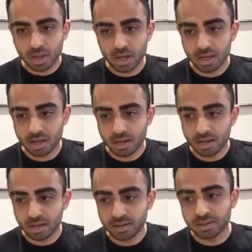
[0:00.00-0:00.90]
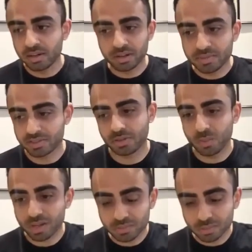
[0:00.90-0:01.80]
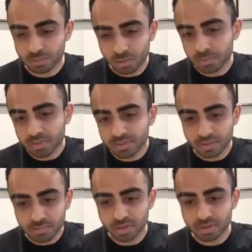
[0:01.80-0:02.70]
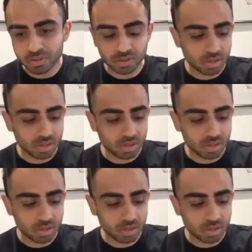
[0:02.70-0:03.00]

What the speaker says: And none of us in the West will probably see much